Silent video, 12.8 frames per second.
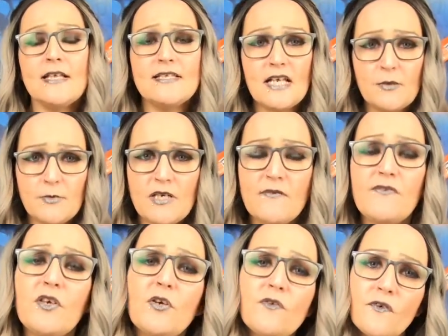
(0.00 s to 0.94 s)
Tell me
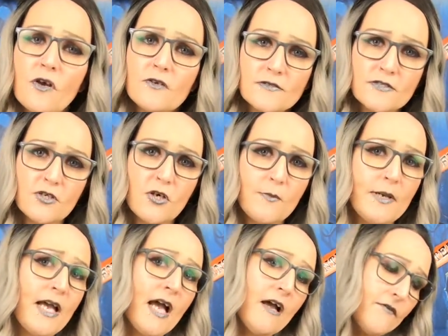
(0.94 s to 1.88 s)
if you've got
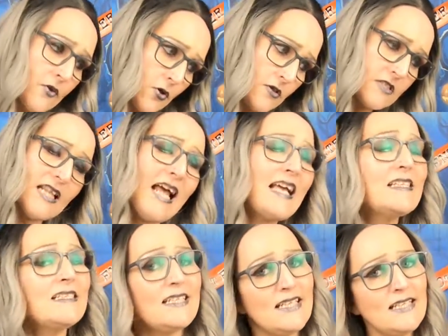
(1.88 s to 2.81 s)
some. Have yours
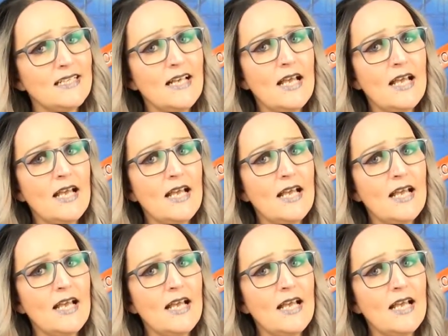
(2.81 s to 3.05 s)
lasted?